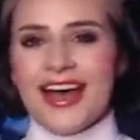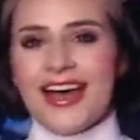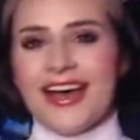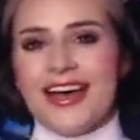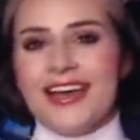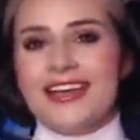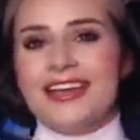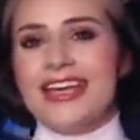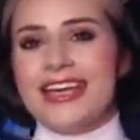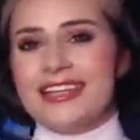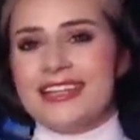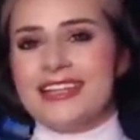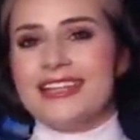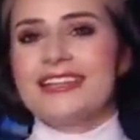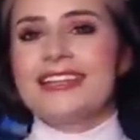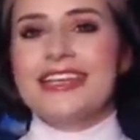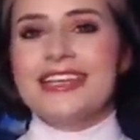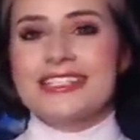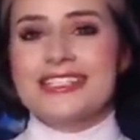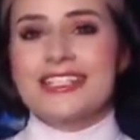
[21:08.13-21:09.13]
Uh, again, the
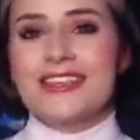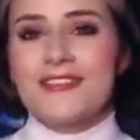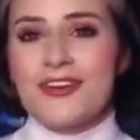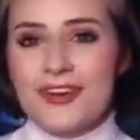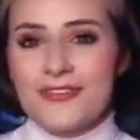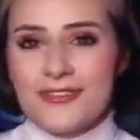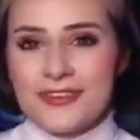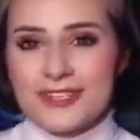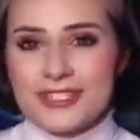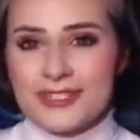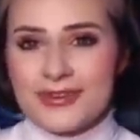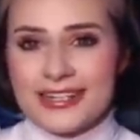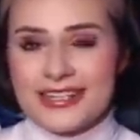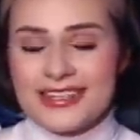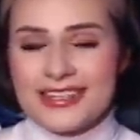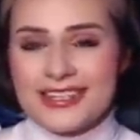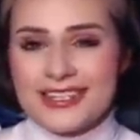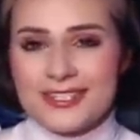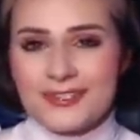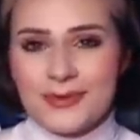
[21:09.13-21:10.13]
link is the very first one
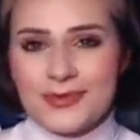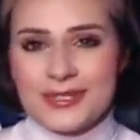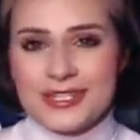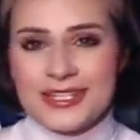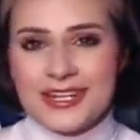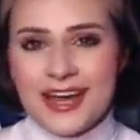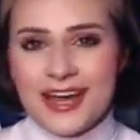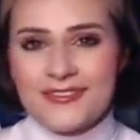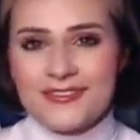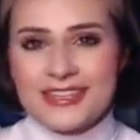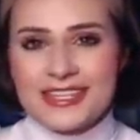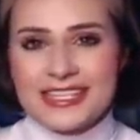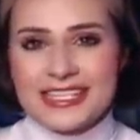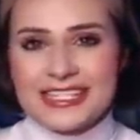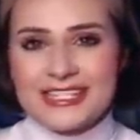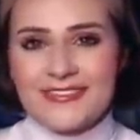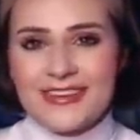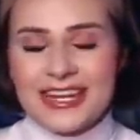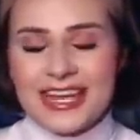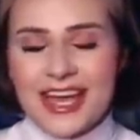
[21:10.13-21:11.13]
in the description of
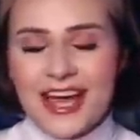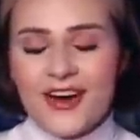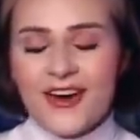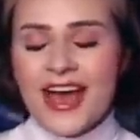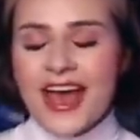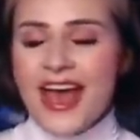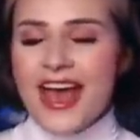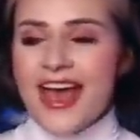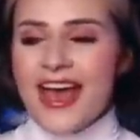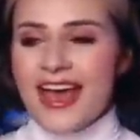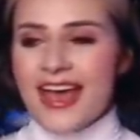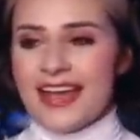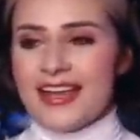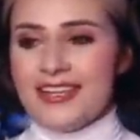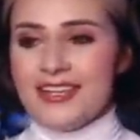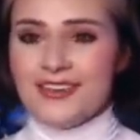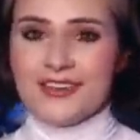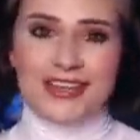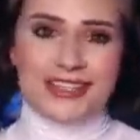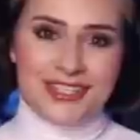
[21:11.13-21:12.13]
this video,
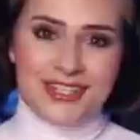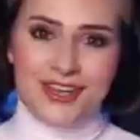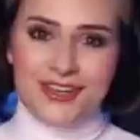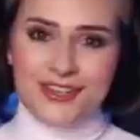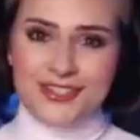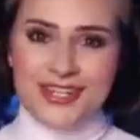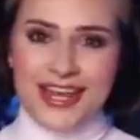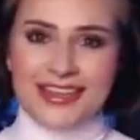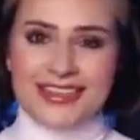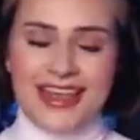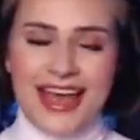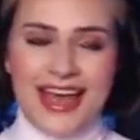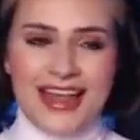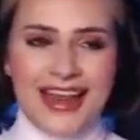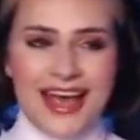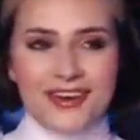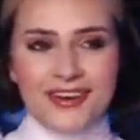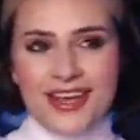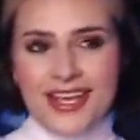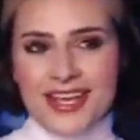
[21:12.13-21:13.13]
and you guys can go check that
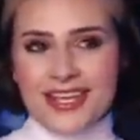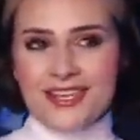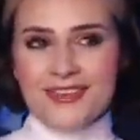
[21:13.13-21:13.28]
out.